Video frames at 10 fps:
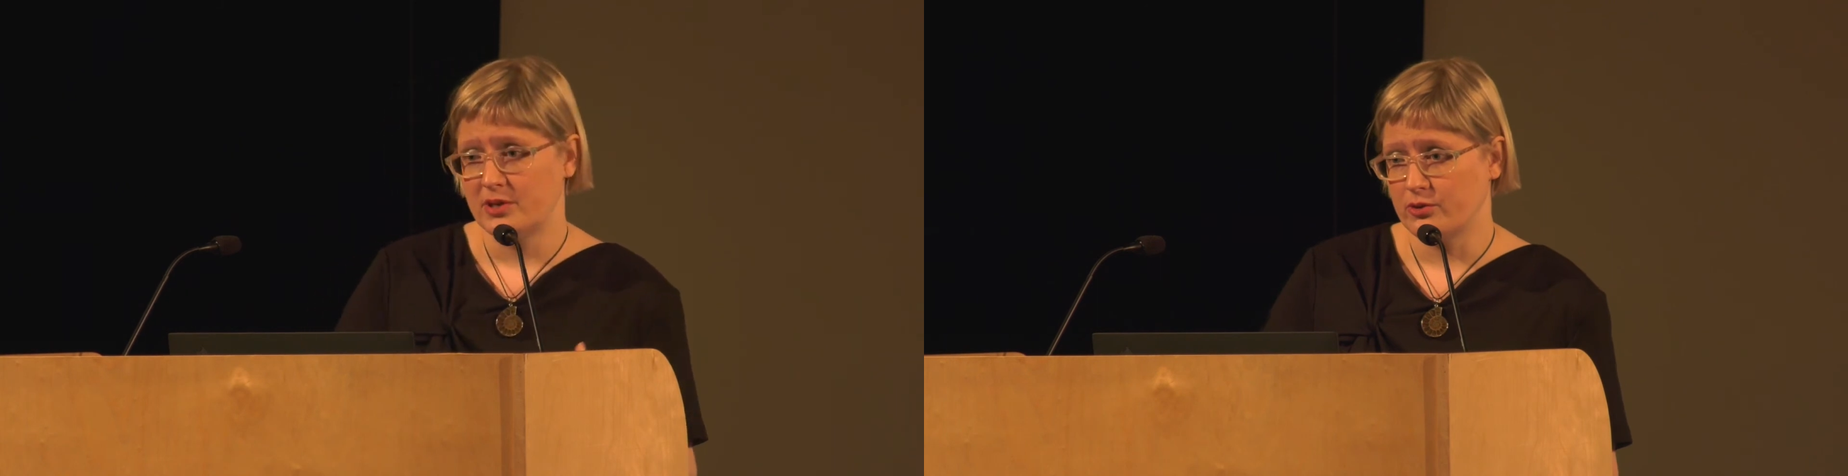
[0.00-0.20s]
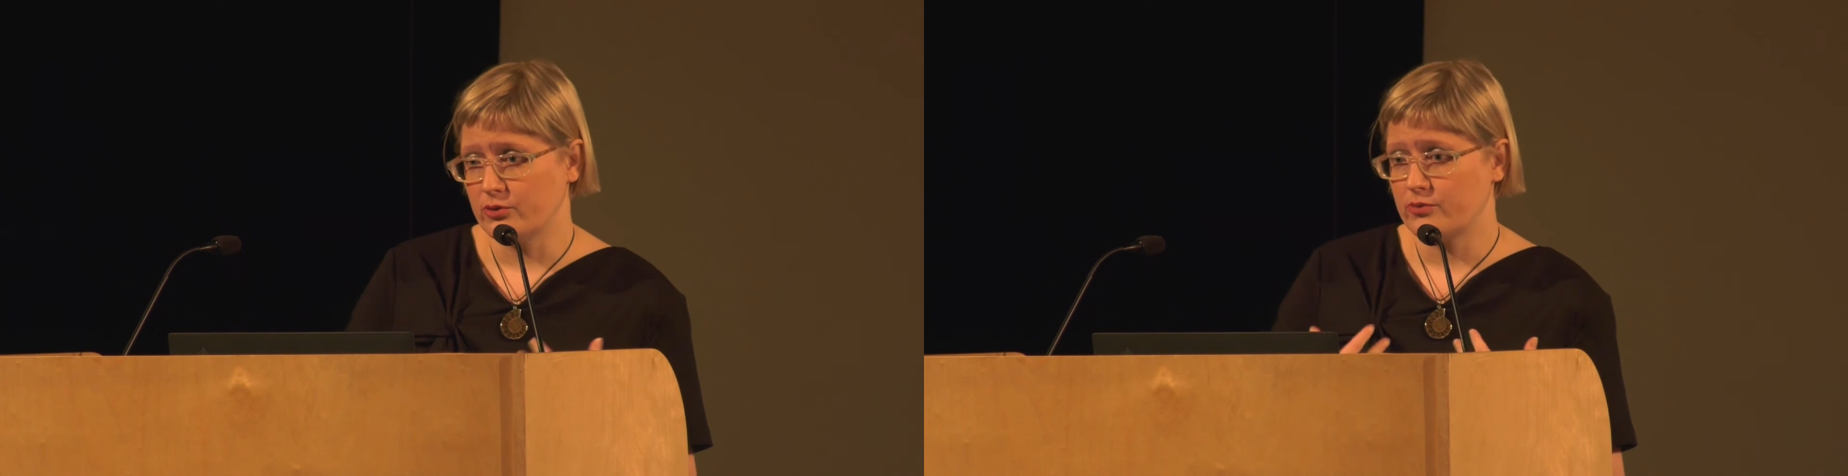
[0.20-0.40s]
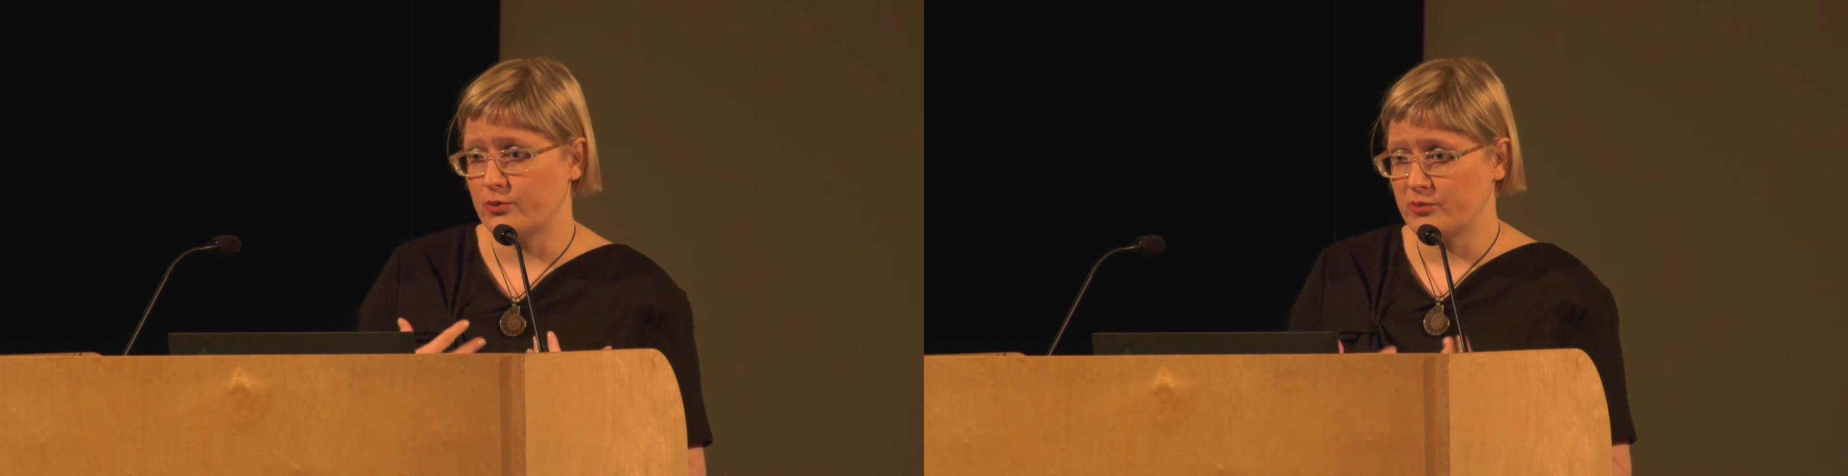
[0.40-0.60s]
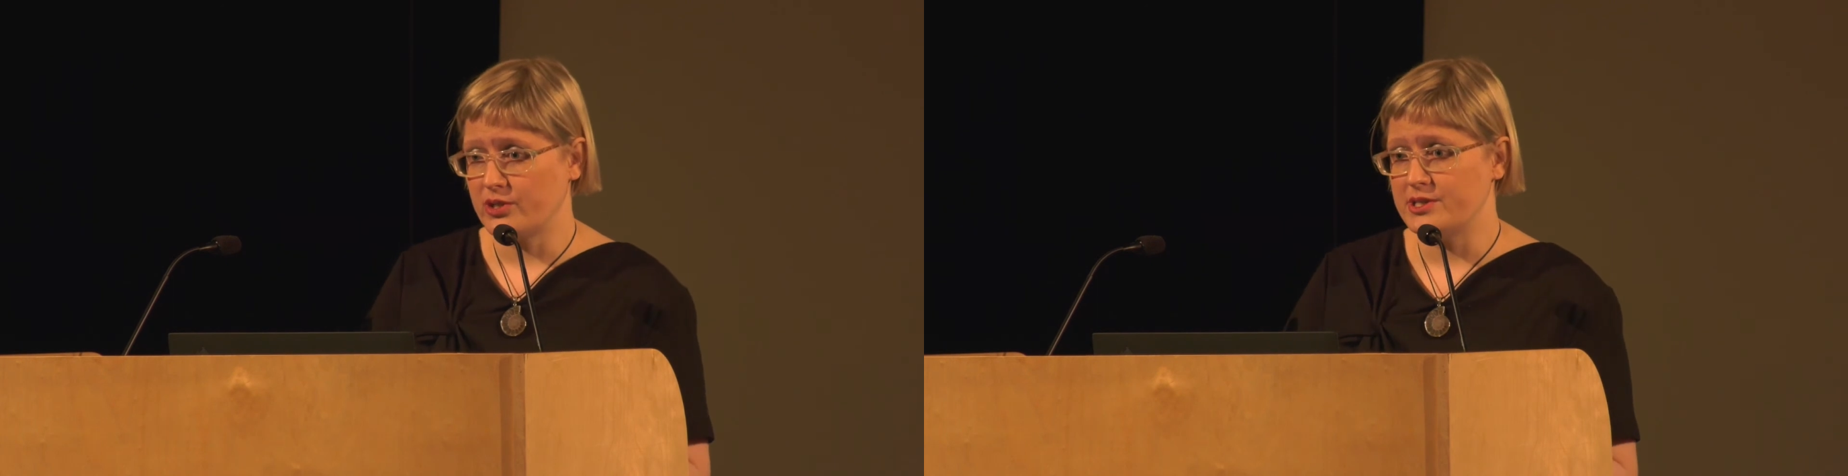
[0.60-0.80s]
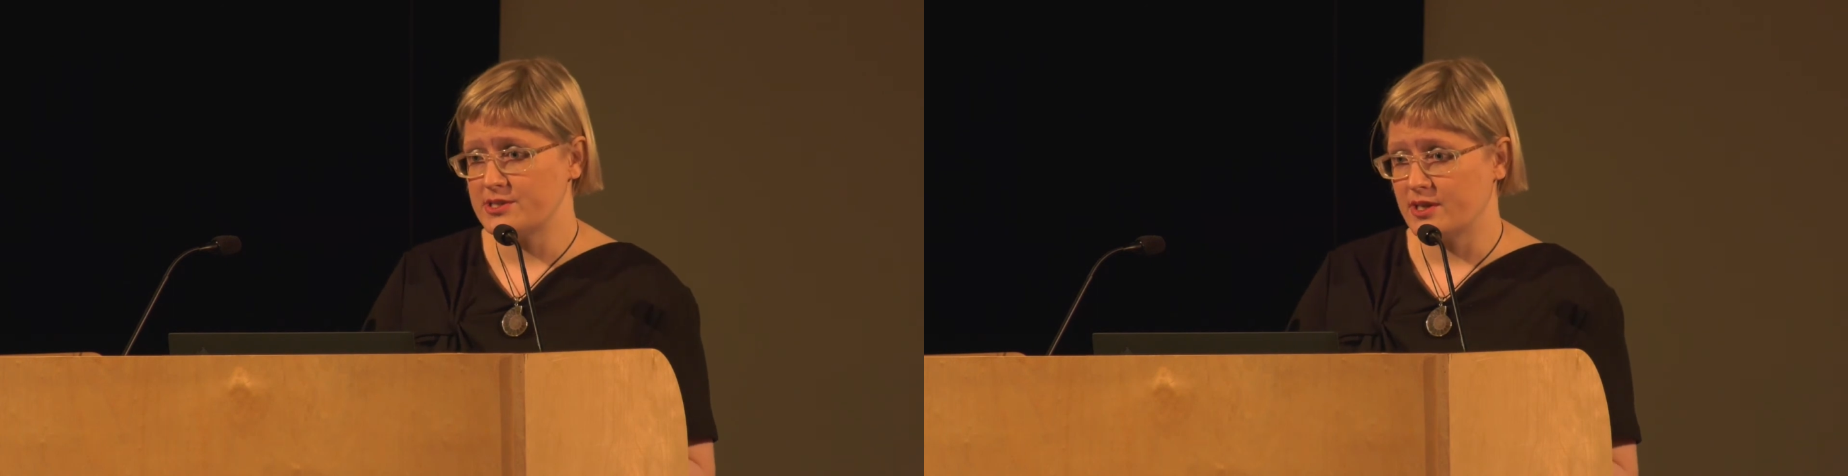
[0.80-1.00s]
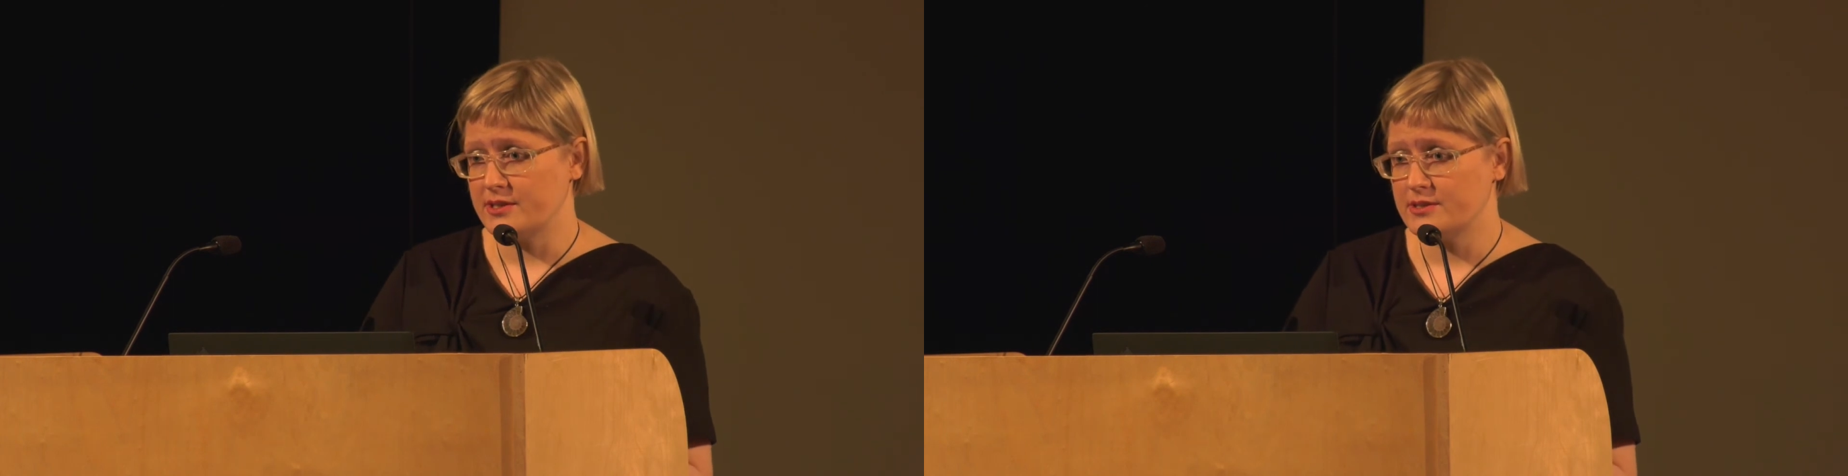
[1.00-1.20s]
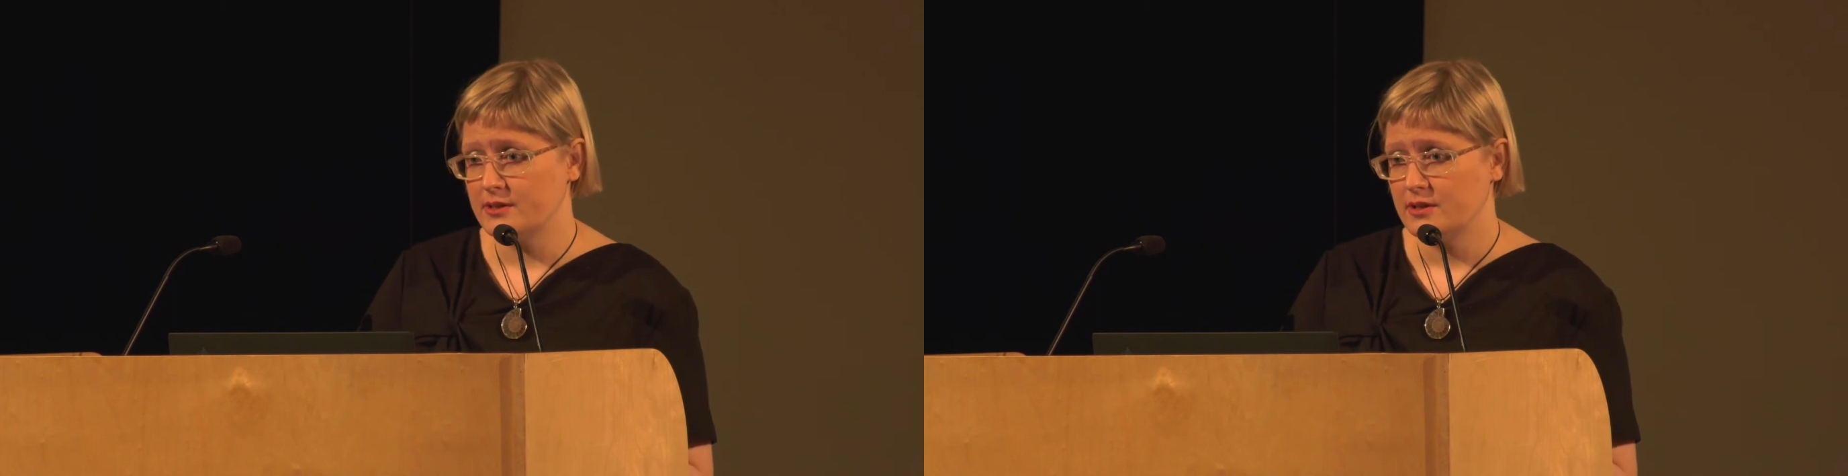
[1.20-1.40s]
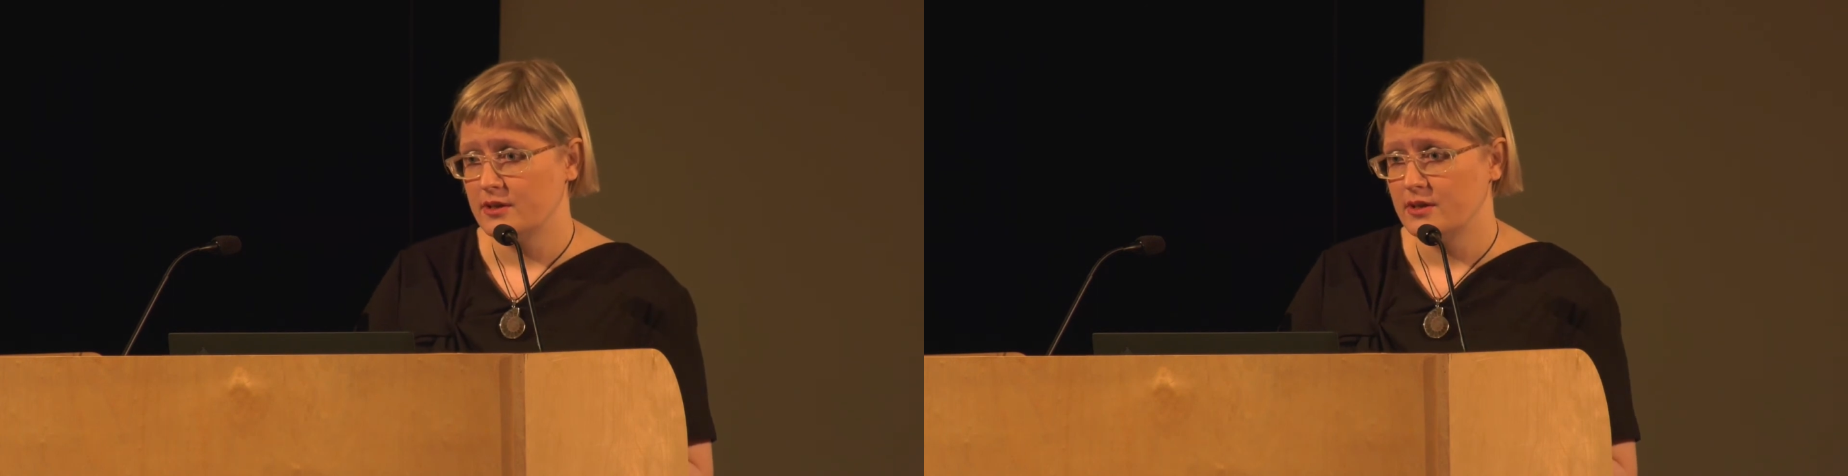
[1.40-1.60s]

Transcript: but not from the inside,